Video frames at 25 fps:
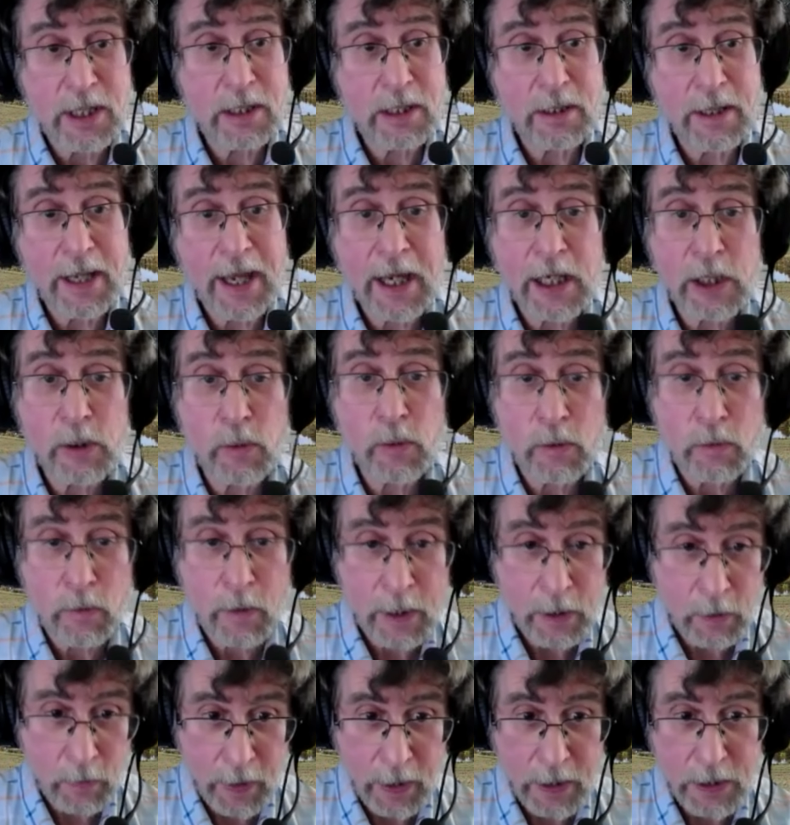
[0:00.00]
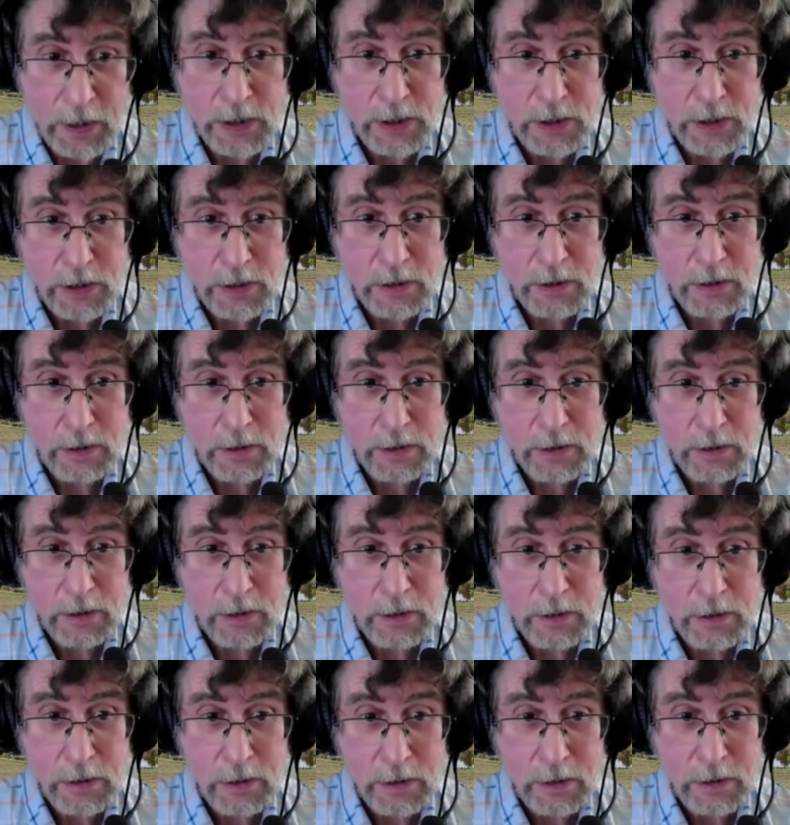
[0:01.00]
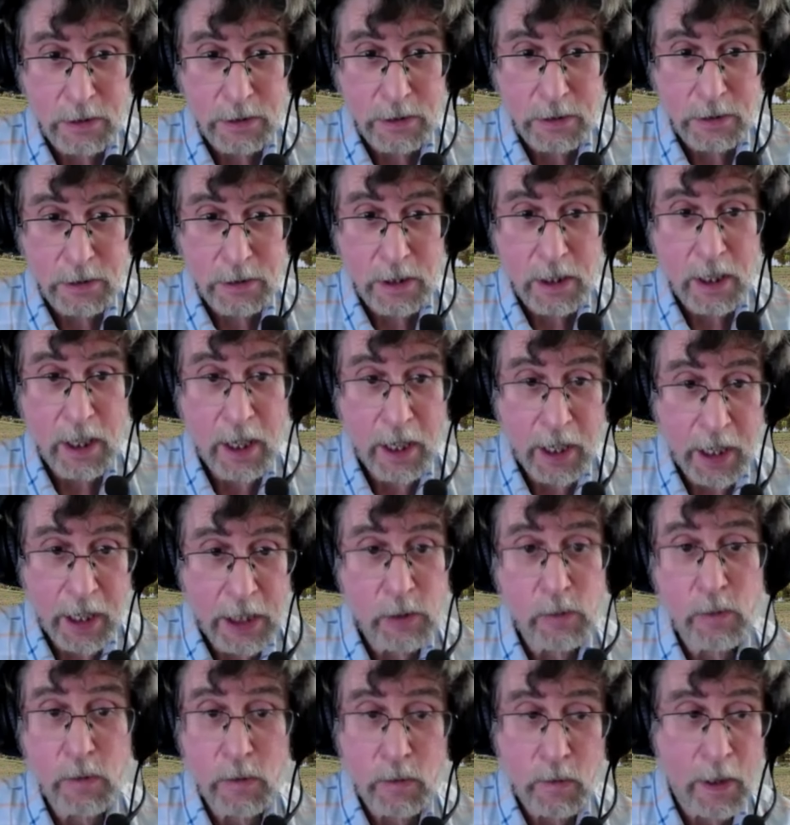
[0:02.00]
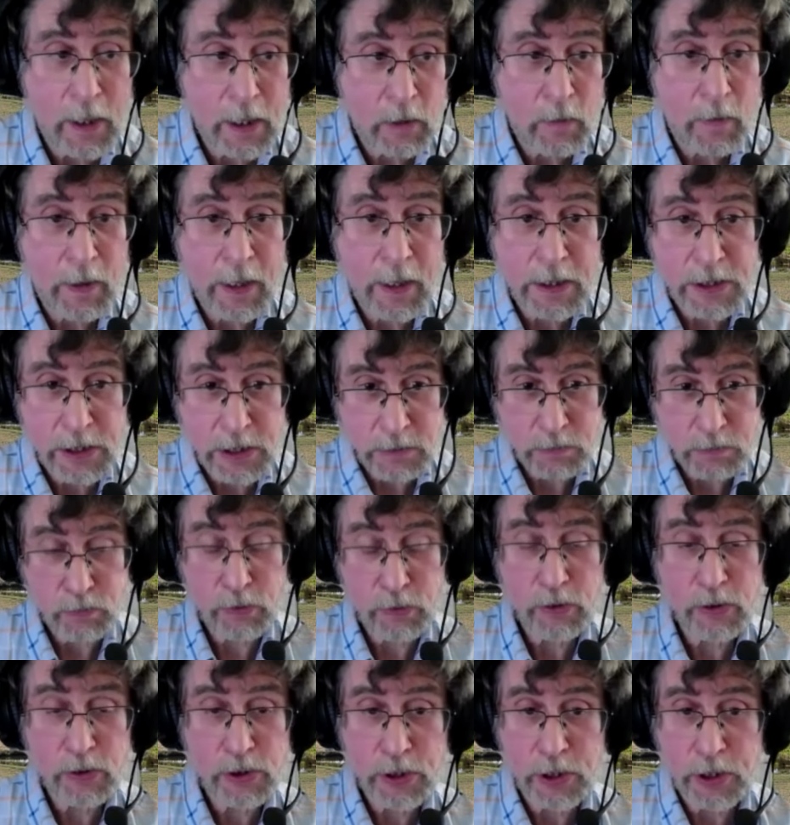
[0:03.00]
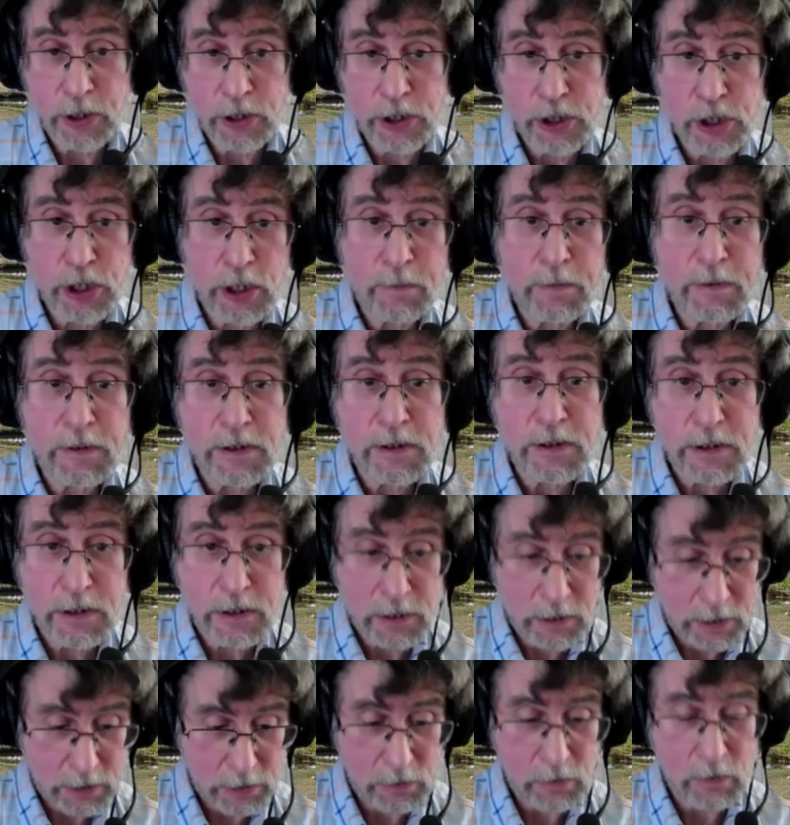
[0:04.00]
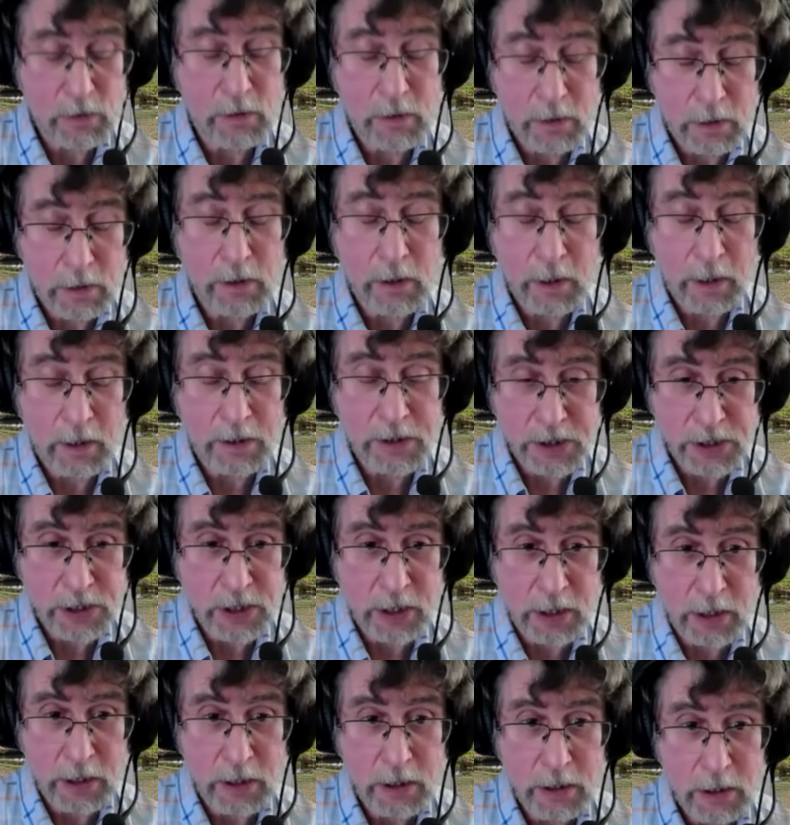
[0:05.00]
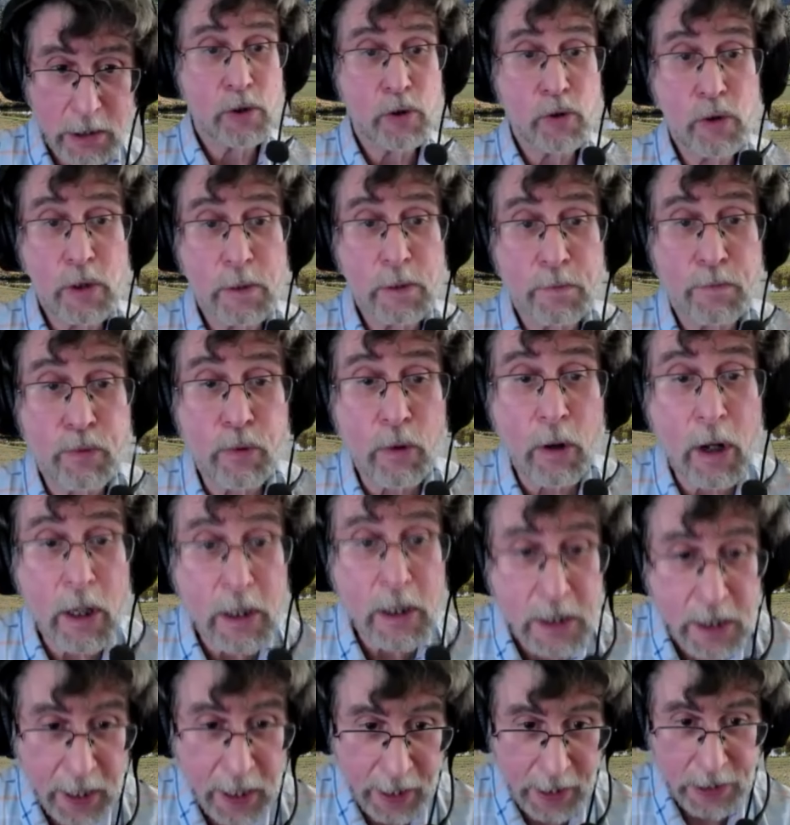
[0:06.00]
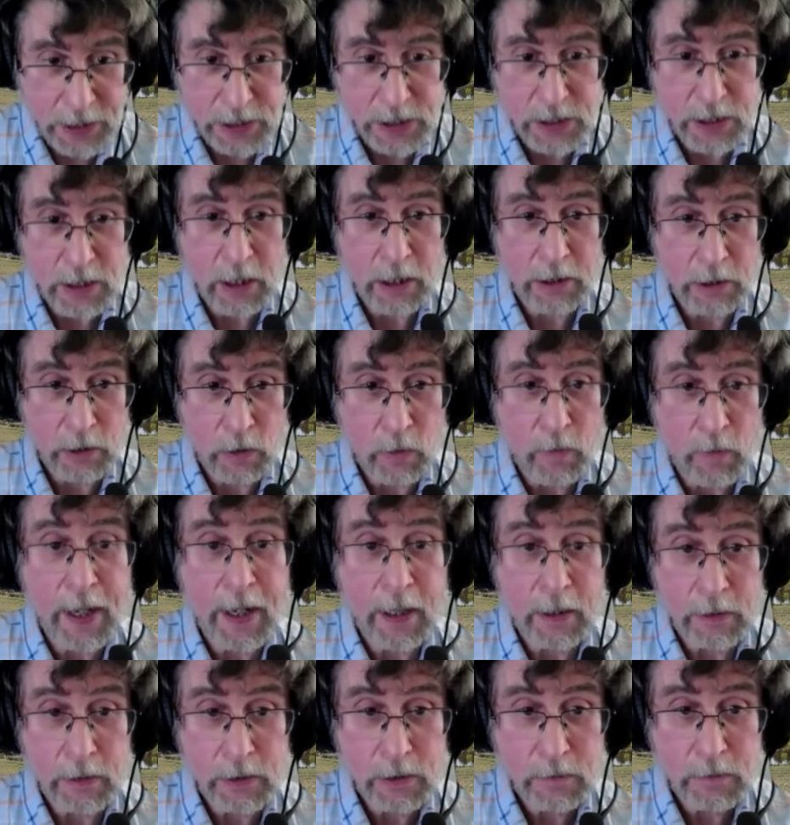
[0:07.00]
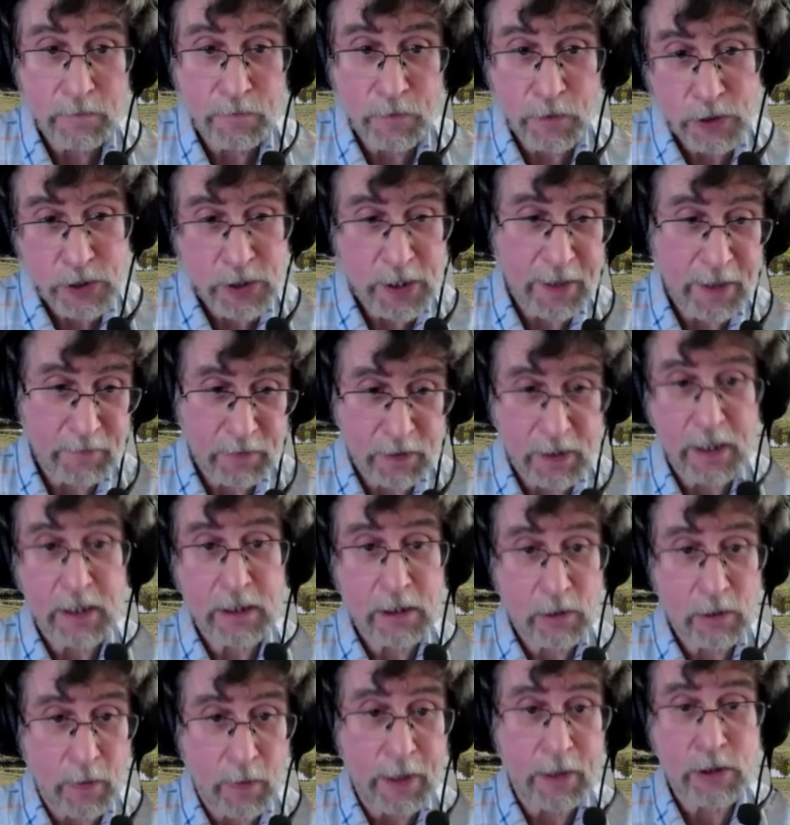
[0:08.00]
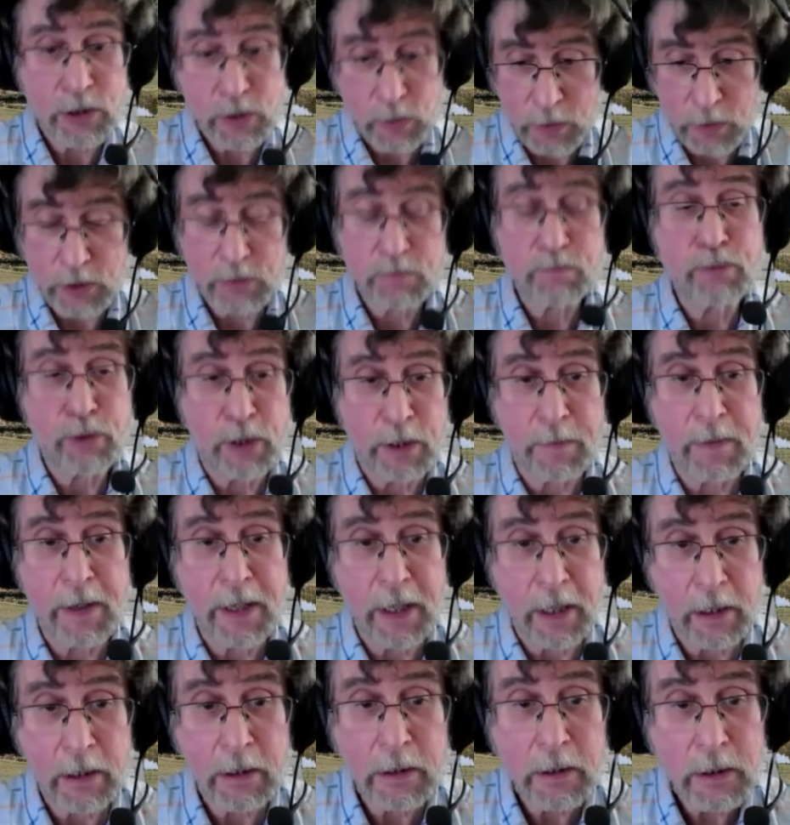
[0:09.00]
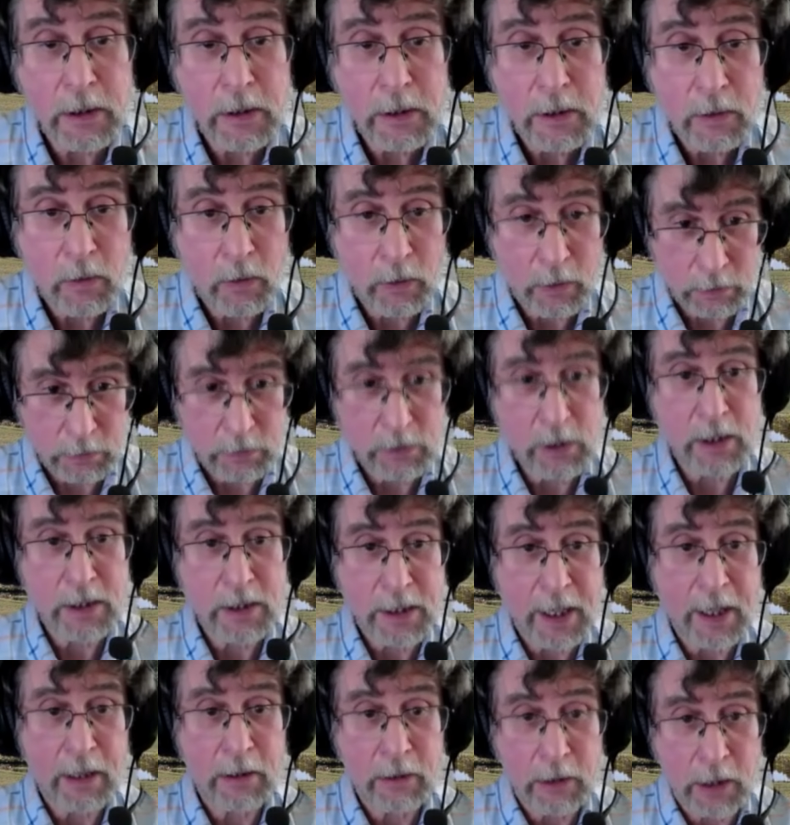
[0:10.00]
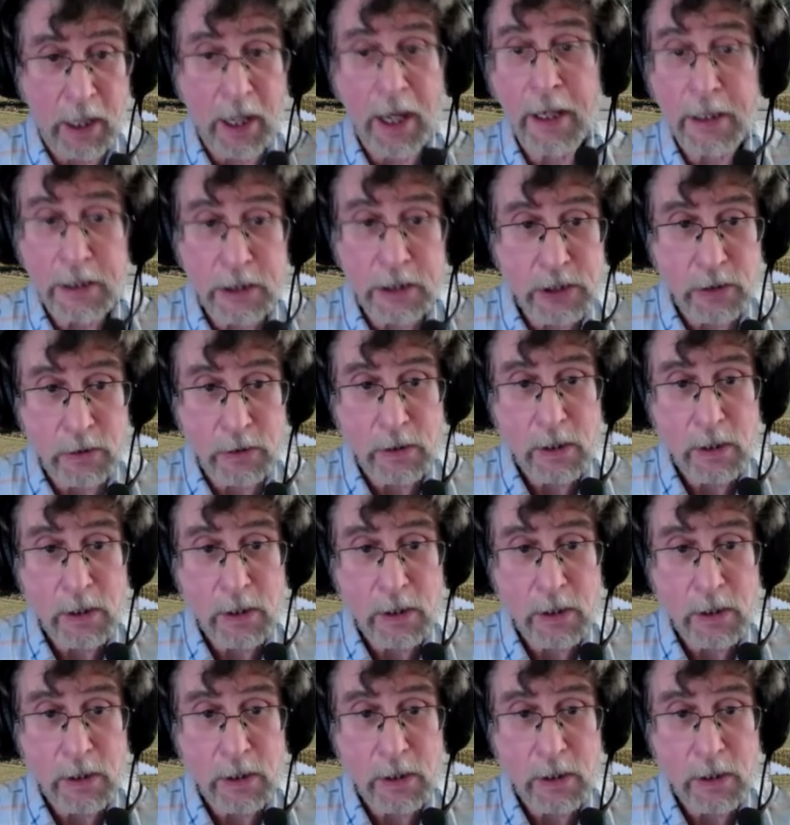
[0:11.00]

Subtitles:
get annual ryegrass. Annual ryegrass is usually the cheapest seed. You could broadcast it on the ground. First, you have to get the ground so it's pretty bare or cut down a lot.